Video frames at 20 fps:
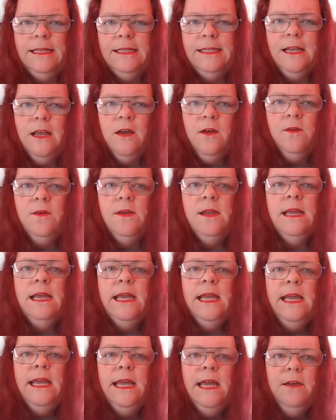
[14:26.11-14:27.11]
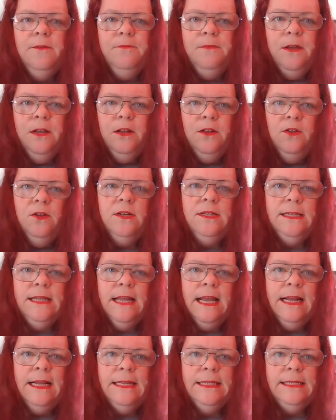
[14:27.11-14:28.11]
So if it looks
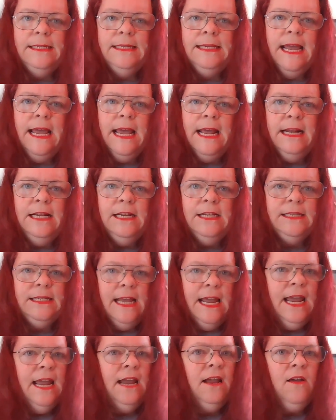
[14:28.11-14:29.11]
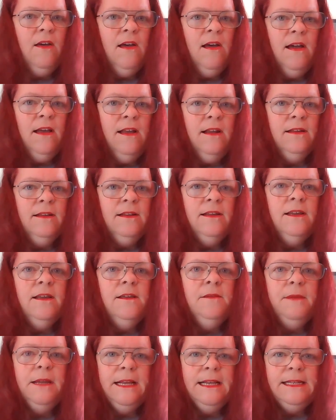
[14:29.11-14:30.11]
like it's dead, just hang on,
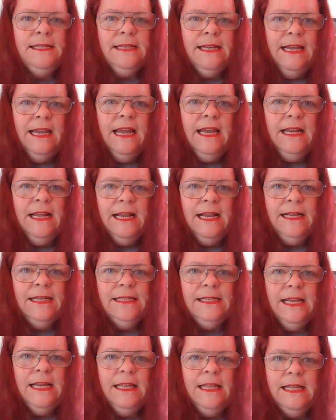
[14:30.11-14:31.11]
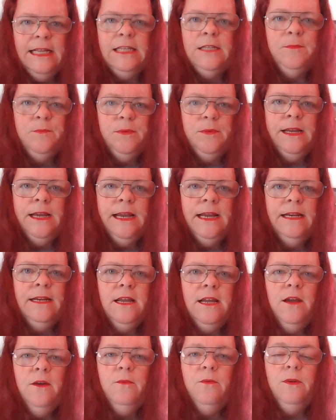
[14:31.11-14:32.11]
because again, like I say, this plant
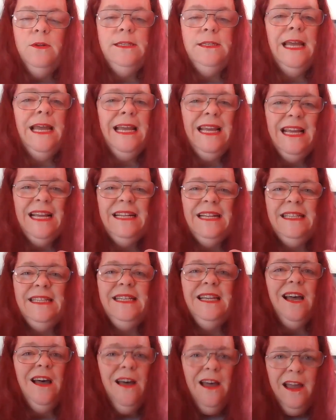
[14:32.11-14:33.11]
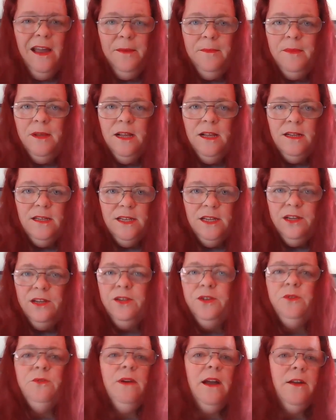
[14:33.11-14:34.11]
will take its time to
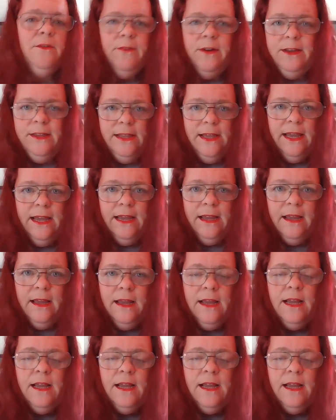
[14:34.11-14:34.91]
do everything.